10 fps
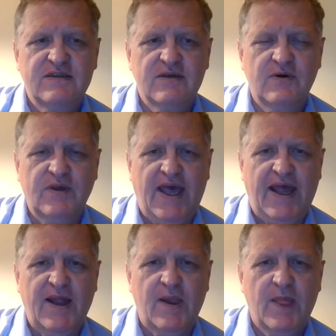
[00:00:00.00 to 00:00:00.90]

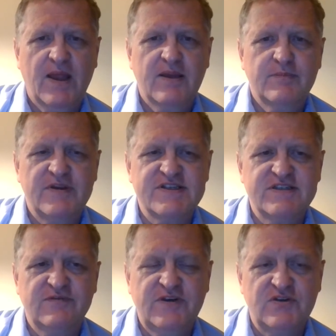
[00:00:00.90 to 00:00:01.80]
Okay, but this is
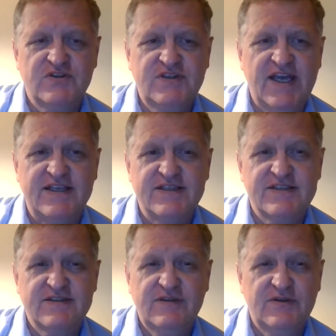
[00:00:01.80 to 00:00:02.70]
a future
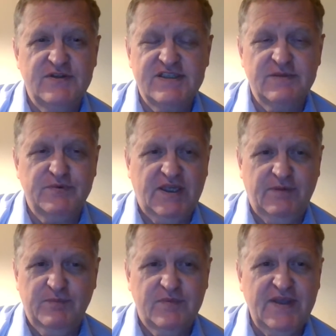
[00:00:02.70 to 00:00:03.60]
tense. You just
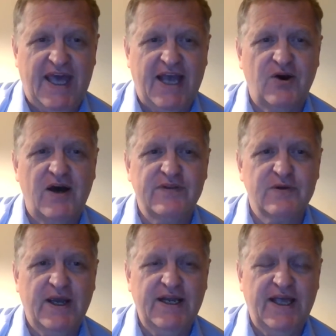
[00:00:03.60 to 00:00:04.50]
simply tack on the
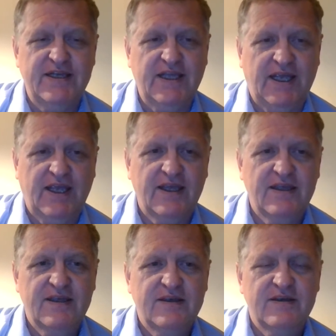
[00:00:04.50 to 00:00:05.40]
right ending
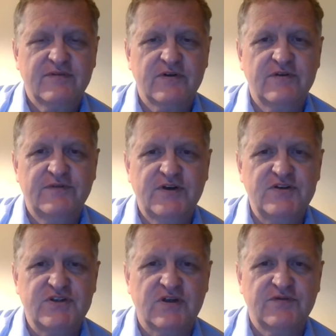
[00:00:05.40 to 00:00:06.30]
for the
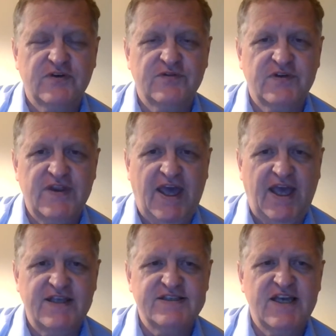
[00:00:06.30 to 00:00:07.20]
future, and for they
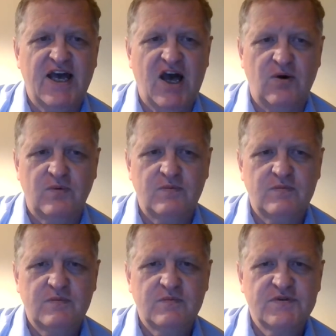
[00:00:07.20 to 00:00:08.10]
is on.
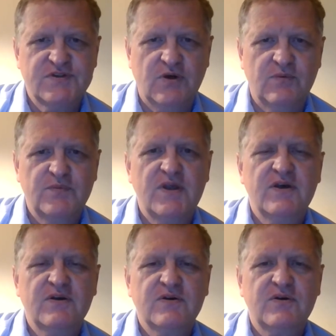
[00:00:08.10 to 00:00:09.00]
So
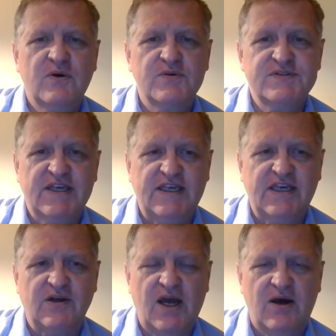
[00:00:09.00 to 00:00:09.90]

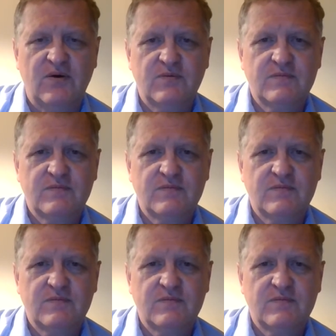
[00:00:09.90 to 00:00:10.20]
conseguirão.